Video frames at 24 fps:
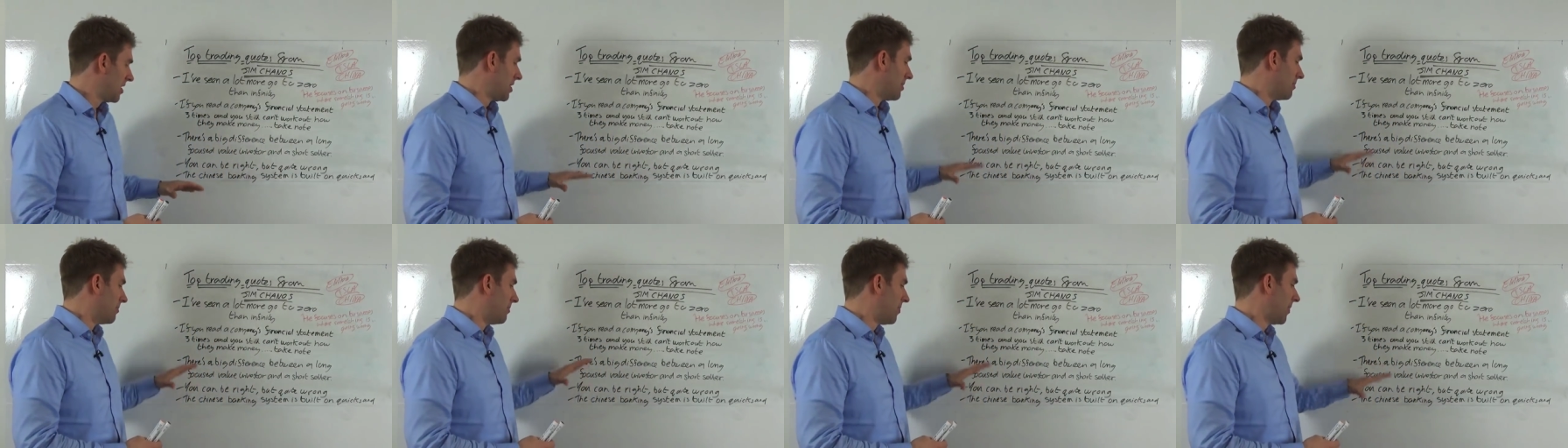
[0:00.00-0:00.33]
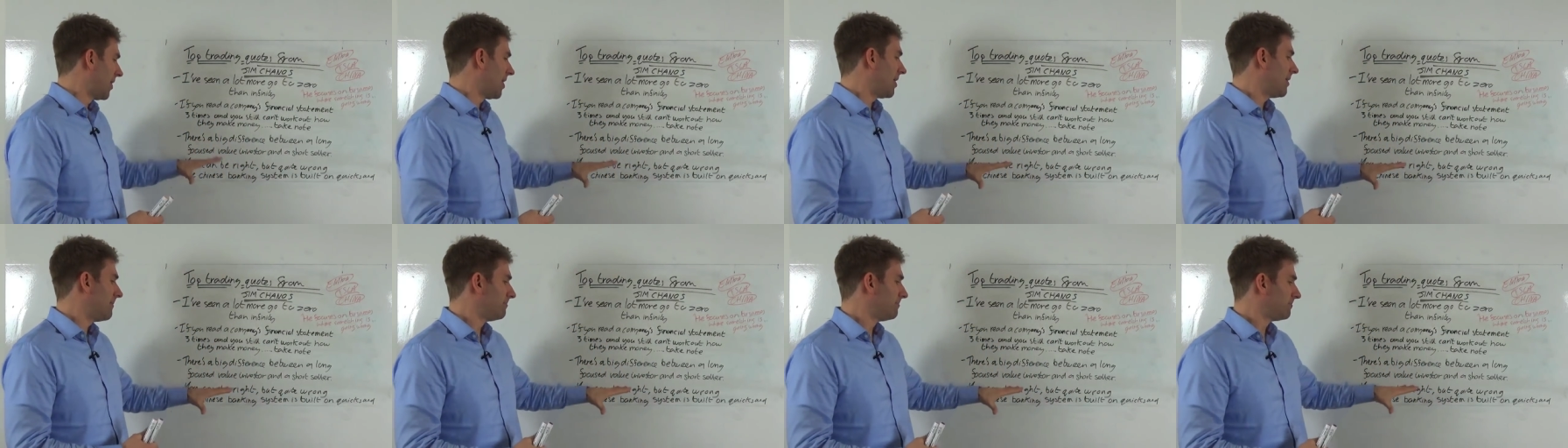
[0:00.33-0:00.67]

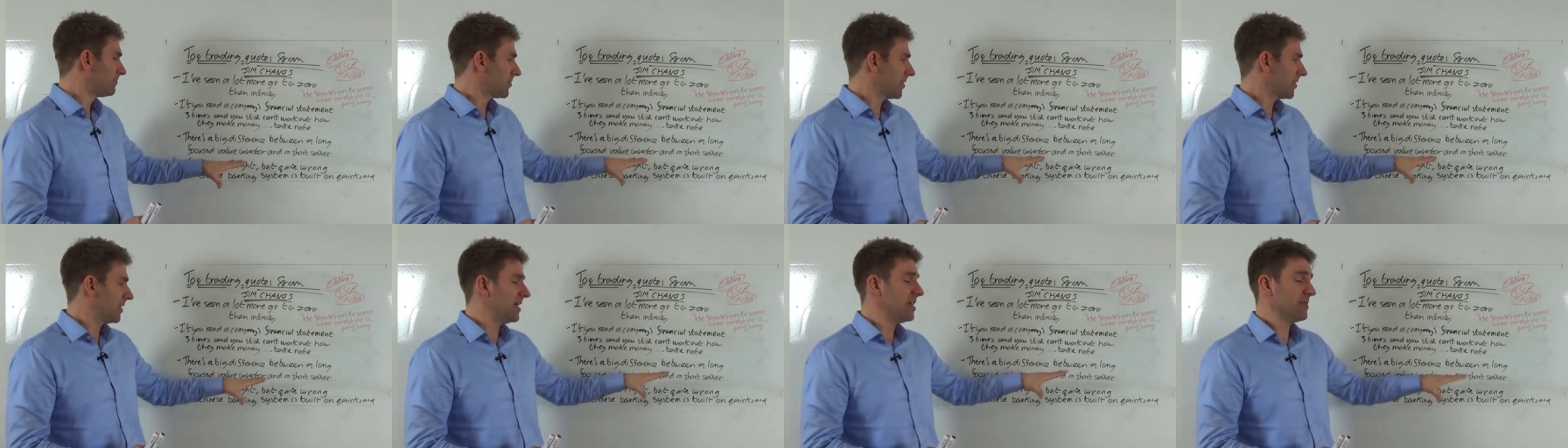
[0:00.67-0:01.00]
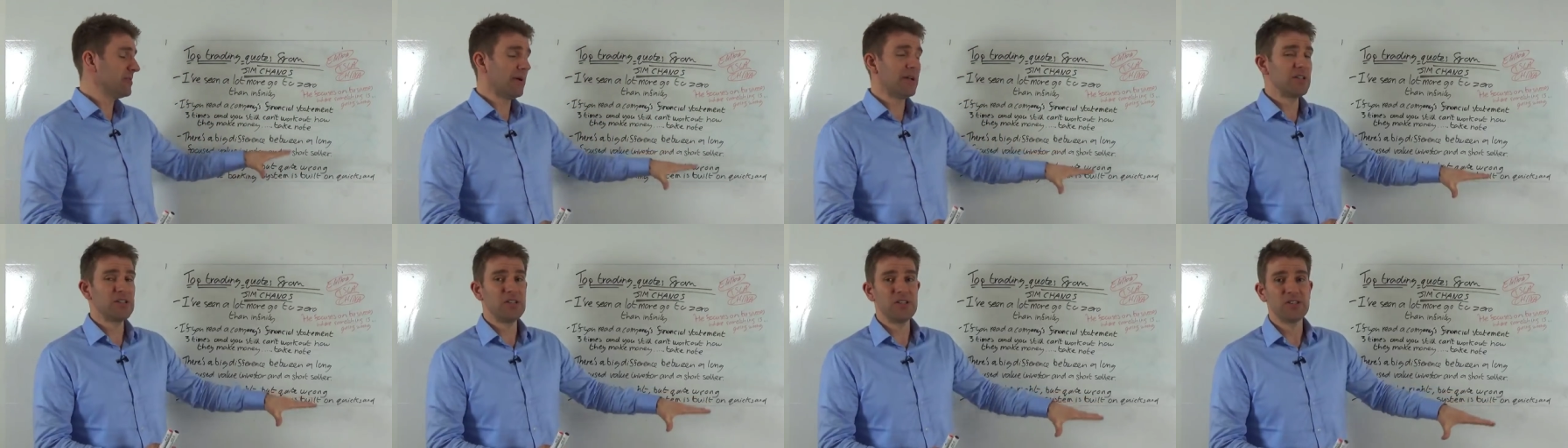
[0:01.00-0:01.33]
But he
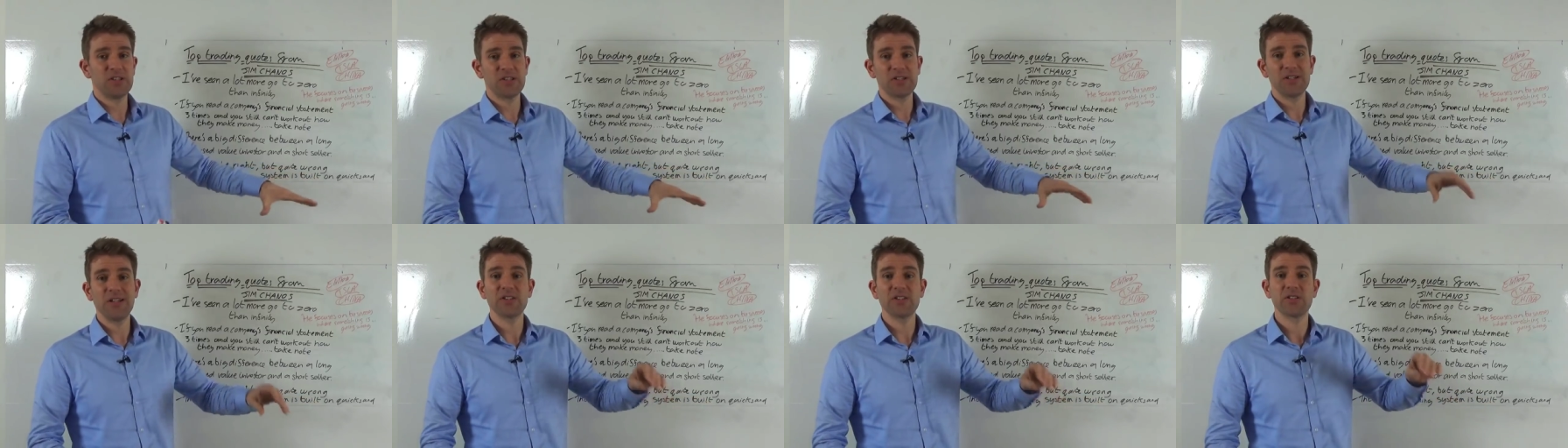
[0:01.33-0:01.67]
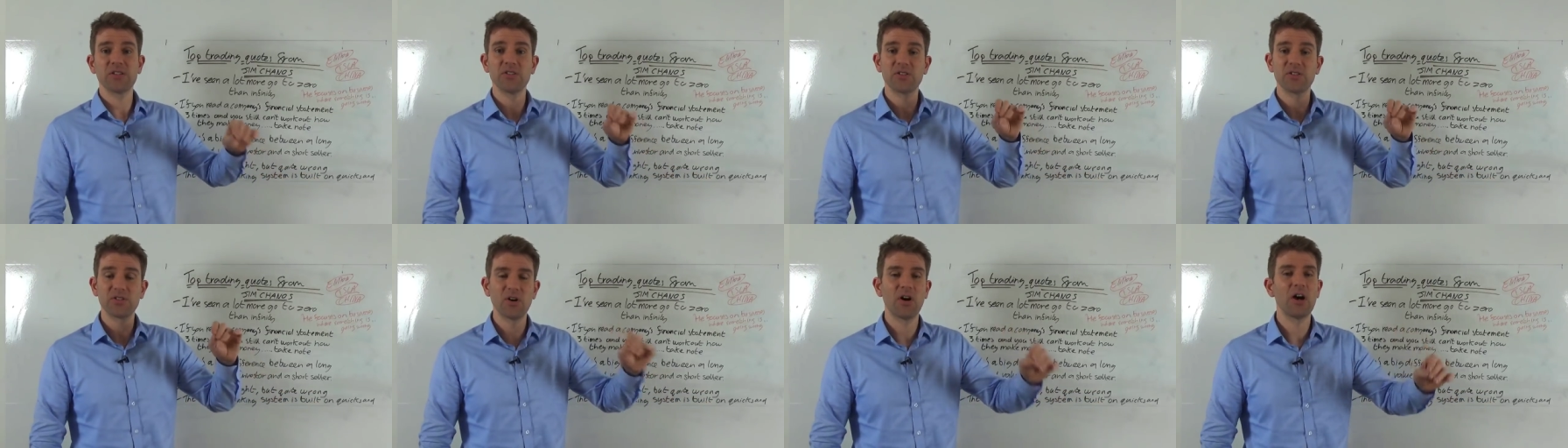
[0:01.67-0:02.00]
basically says,
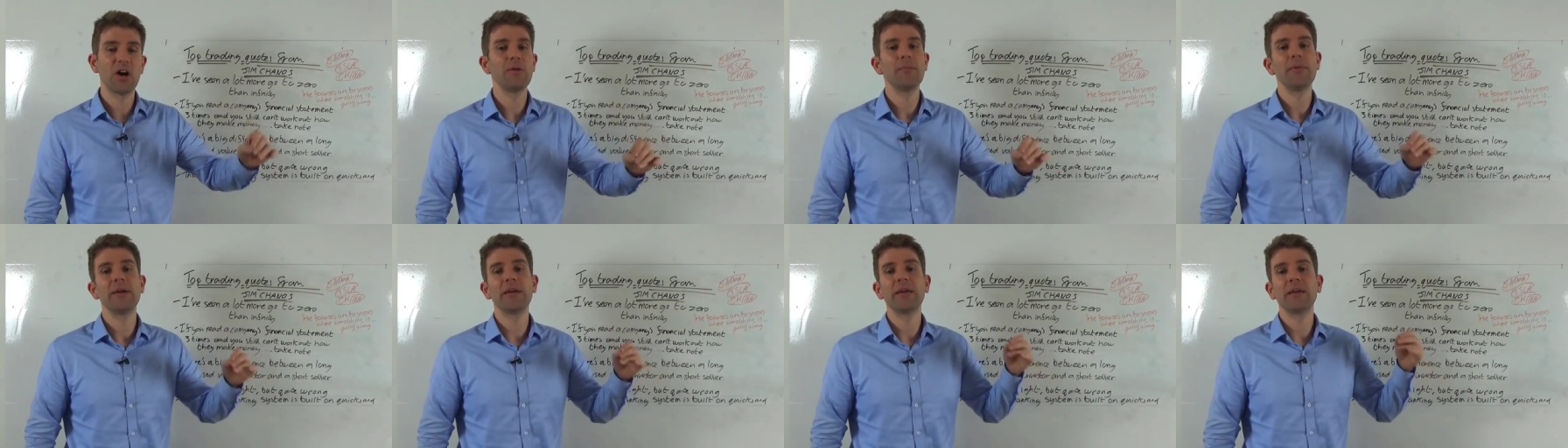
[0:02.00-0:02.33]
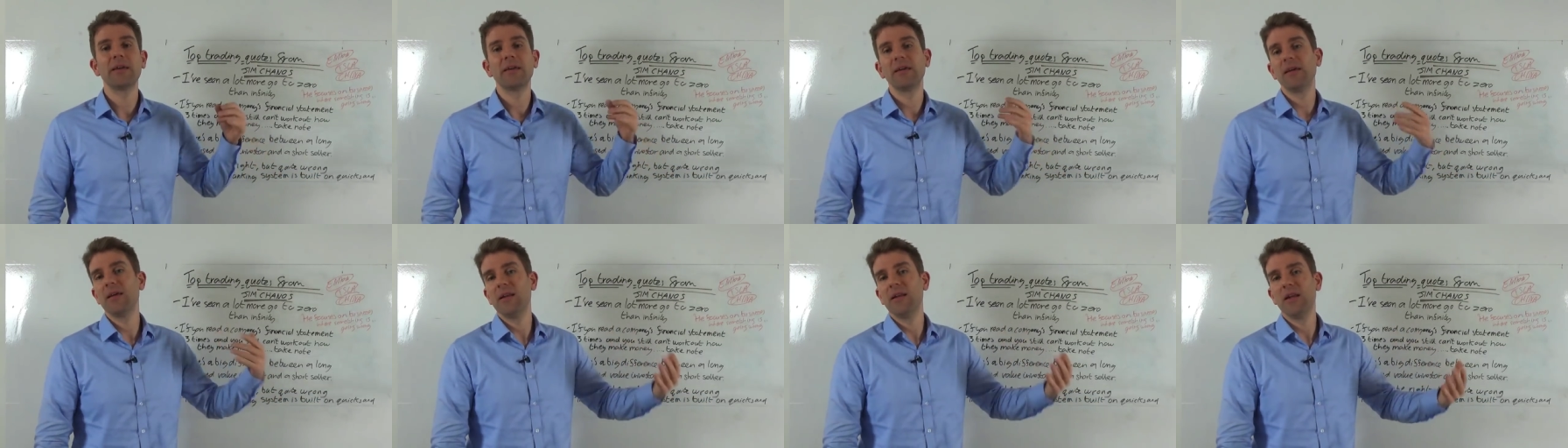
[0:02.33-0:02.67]
listen,
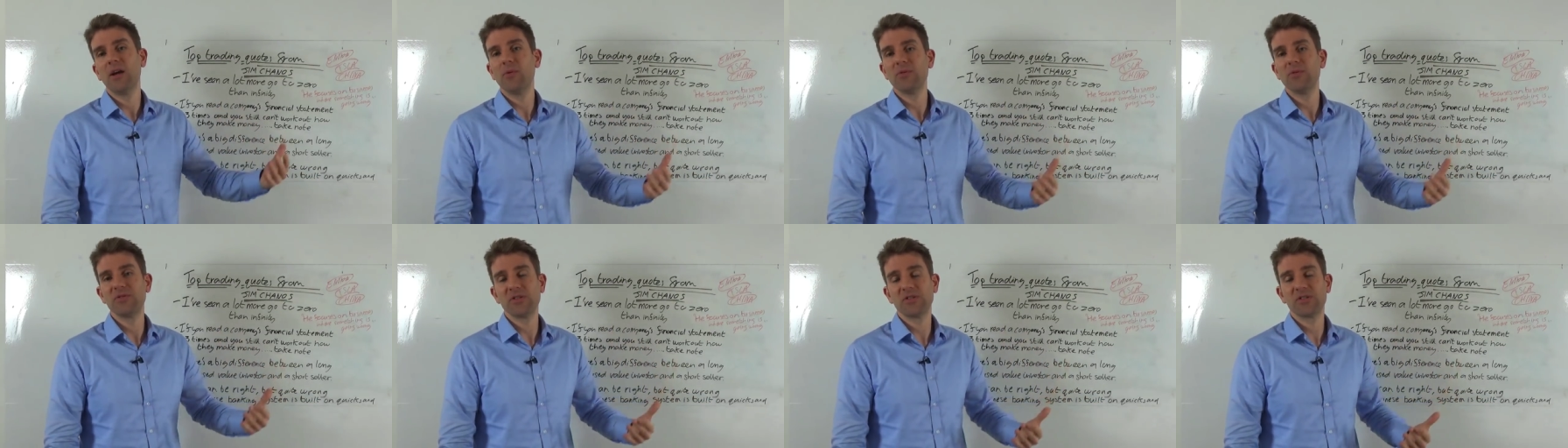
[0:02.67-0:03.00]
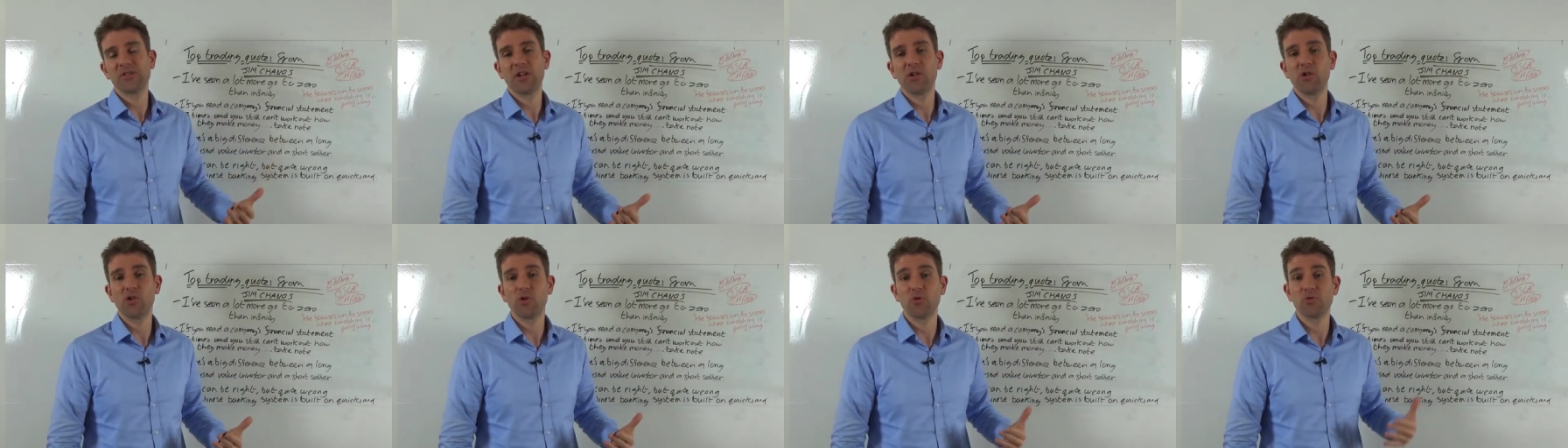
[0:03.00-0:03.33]
timing, you know, is
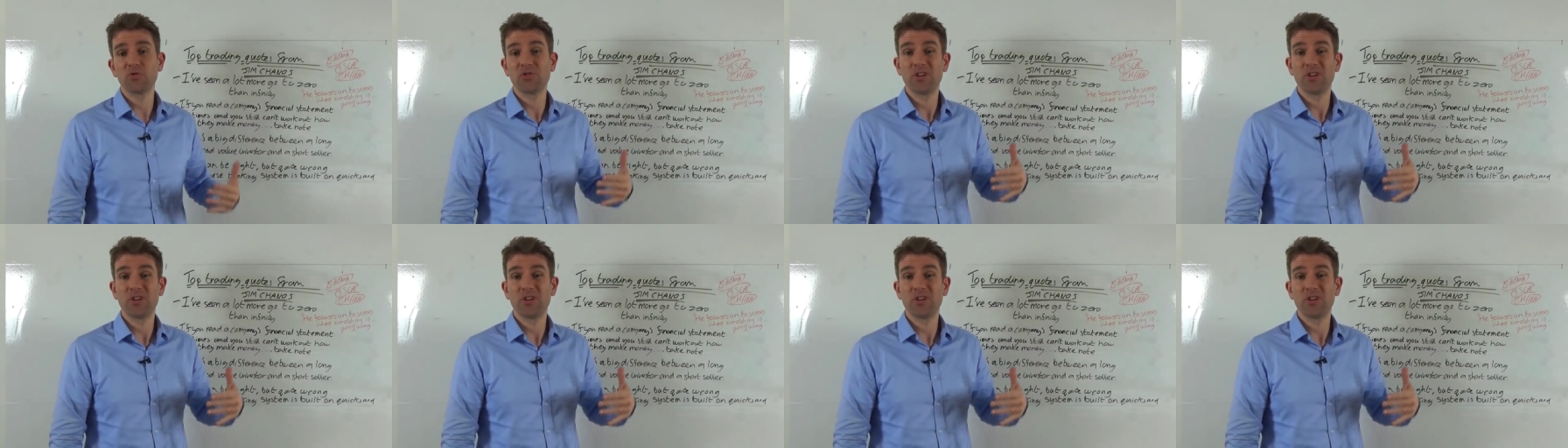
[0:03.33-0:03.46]
essential.